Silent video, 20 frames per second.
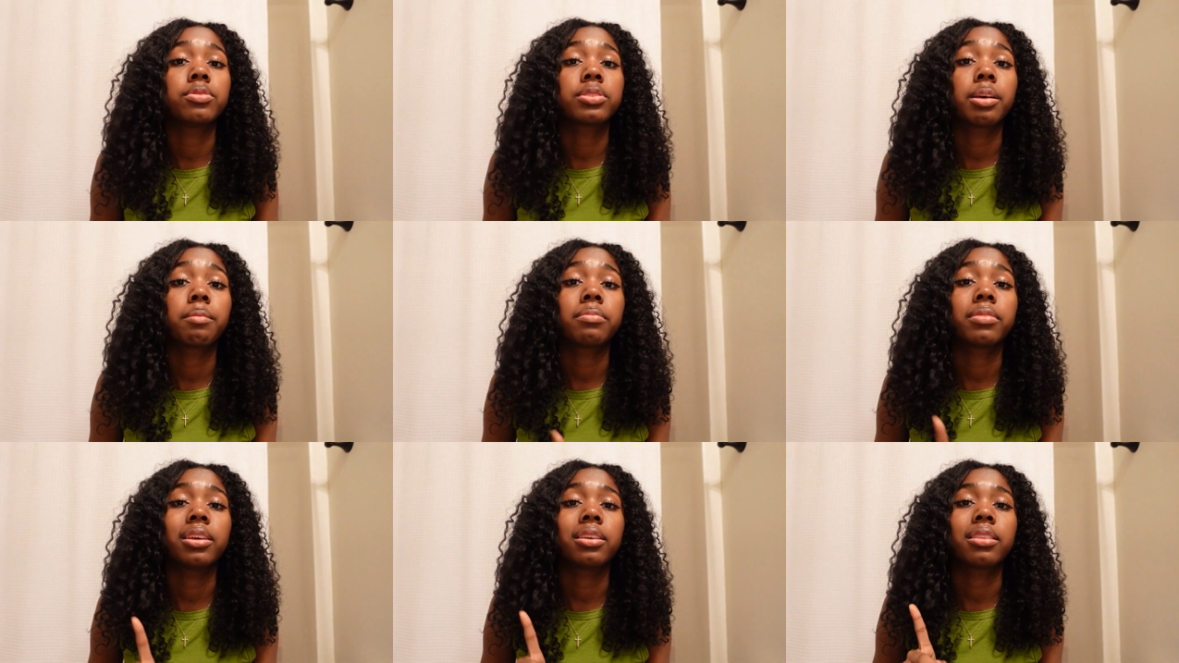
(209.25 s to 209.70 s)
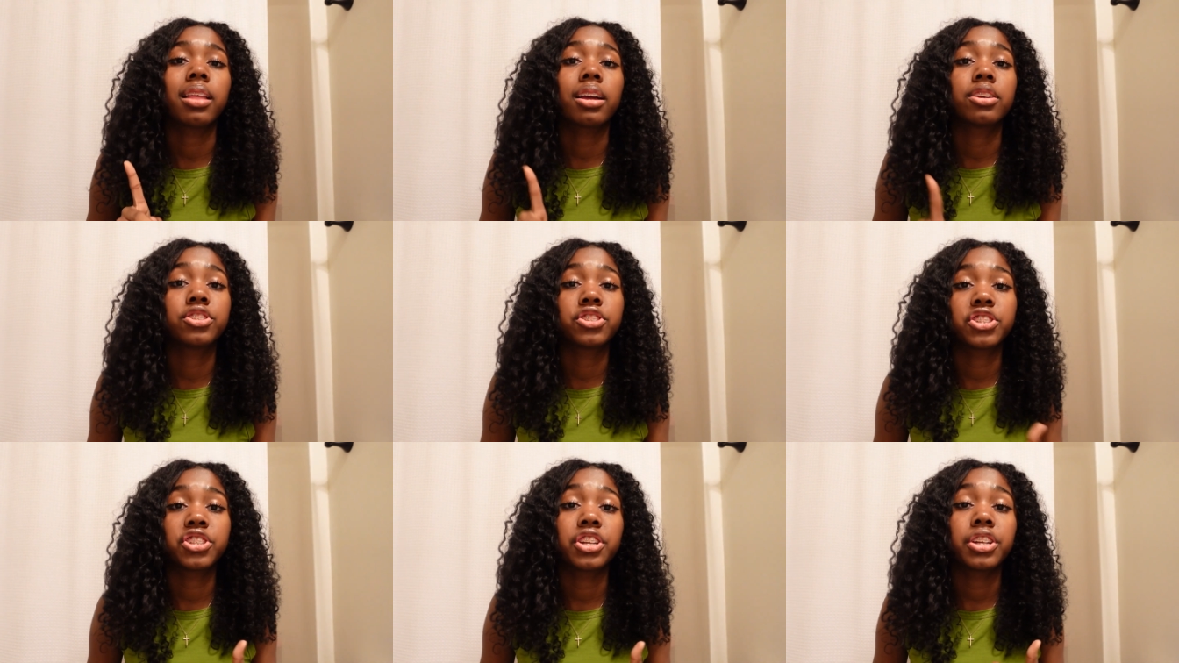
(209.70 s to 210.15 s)
Something that
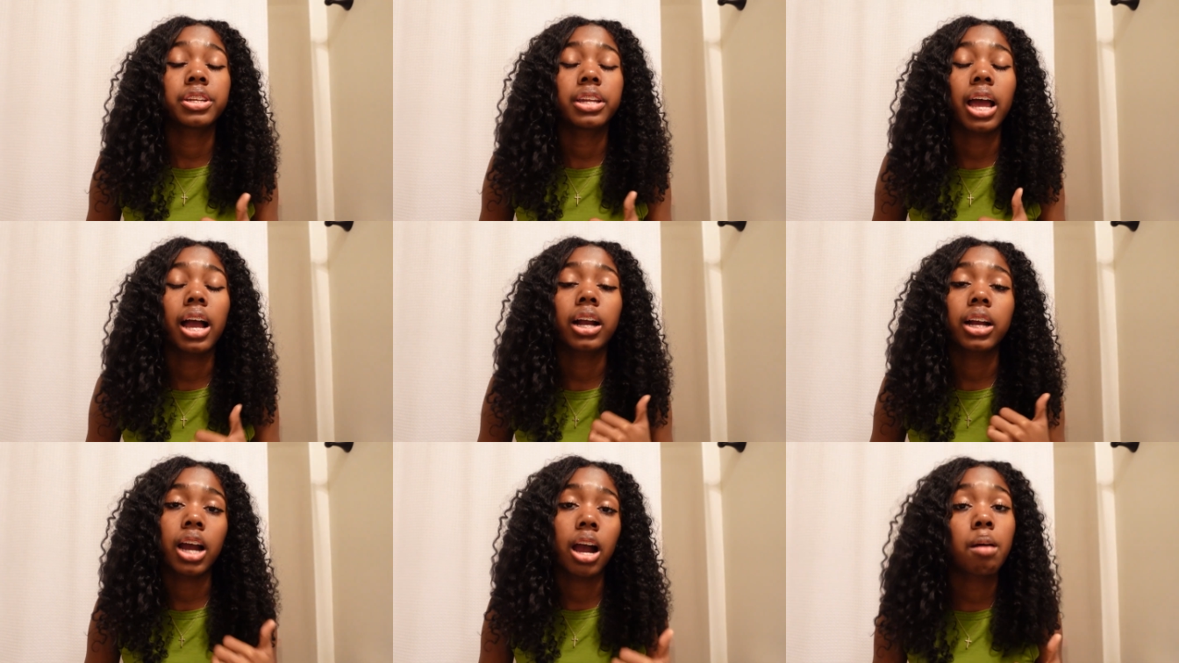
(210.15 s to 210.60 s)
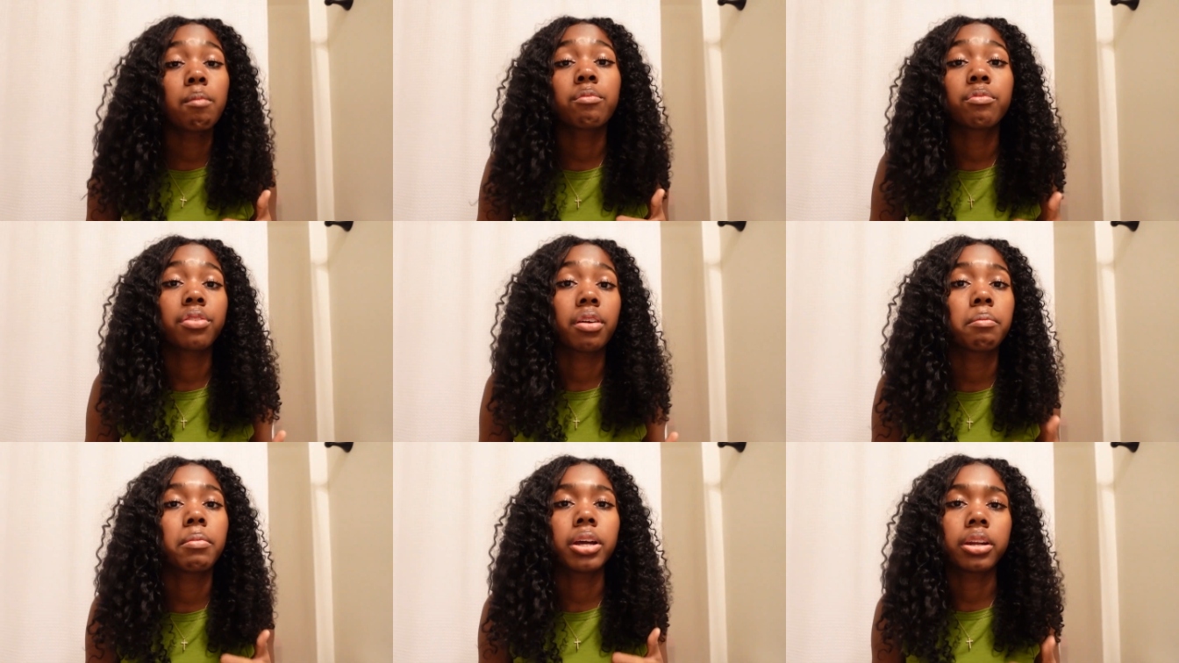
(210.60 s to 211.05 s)
should not come
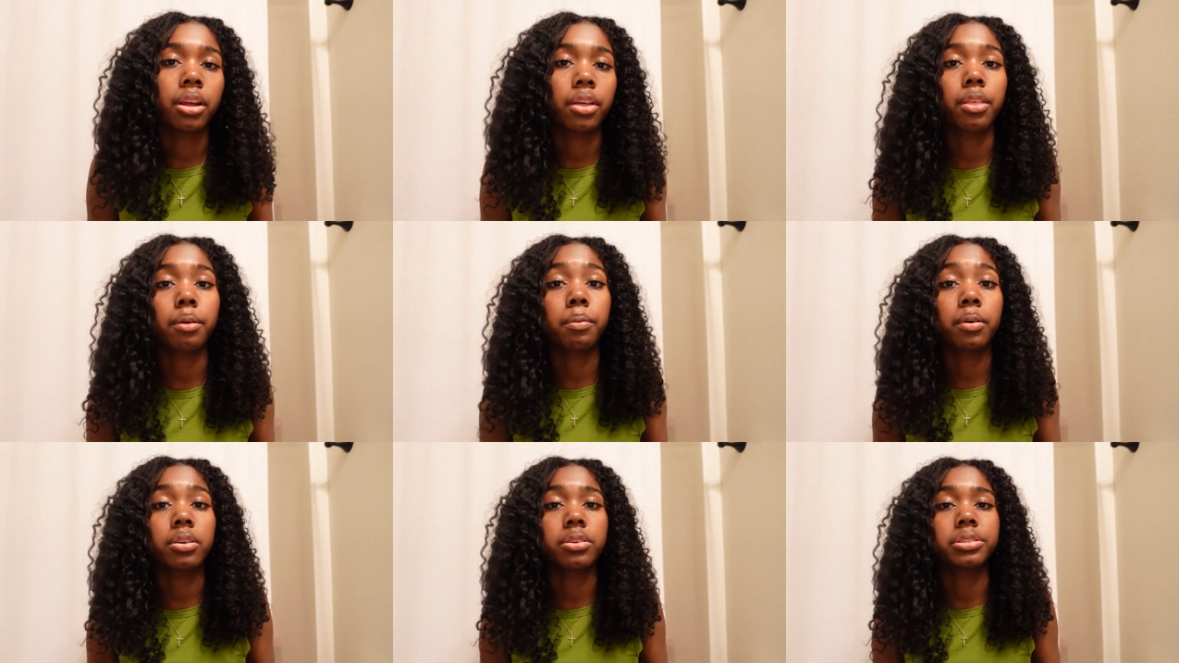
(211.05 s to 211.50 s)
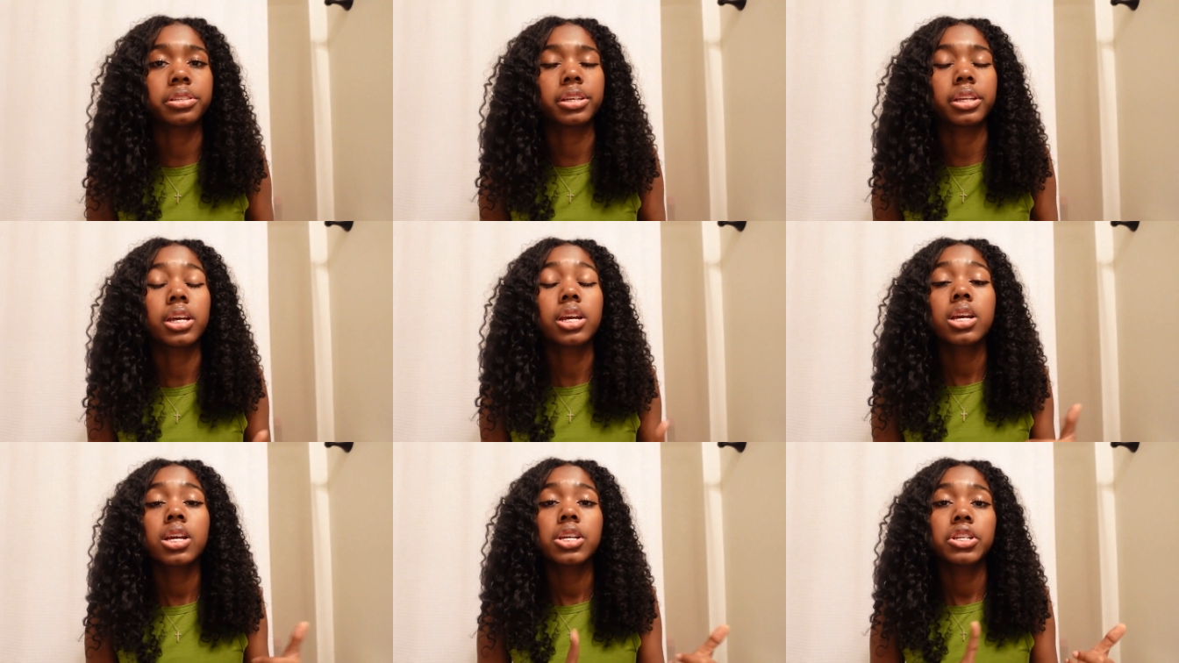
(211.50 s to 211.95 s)
from another person,